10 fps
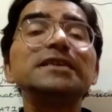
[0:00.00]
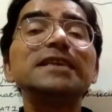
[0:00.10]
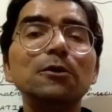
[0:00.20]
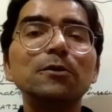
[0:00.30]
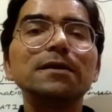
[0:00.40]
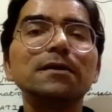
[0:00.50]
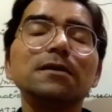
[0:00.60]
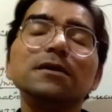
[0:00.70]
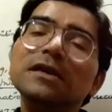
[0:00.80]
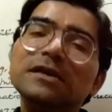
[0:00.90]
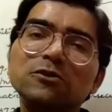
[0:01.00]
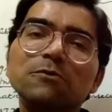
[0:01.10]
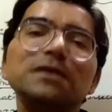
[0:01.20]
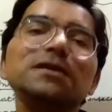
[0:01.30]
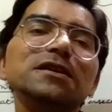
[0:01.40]
yellow in color. So
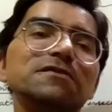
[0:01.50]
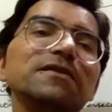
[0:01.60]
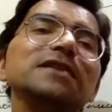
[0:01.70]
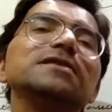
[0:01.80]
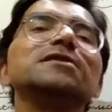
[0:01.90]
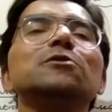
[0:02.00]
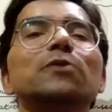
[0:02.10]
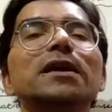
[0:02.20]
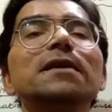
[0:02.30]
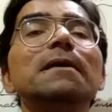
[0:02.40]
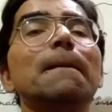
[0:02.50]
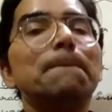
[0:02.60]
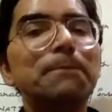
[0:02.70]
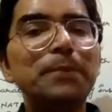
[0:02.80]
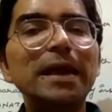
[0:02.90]
mother's face is looking
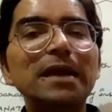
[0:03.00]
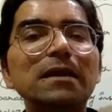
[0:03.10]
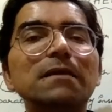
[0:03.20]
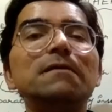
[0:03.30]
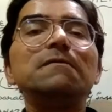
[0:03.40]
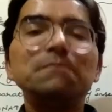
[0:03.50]
pale,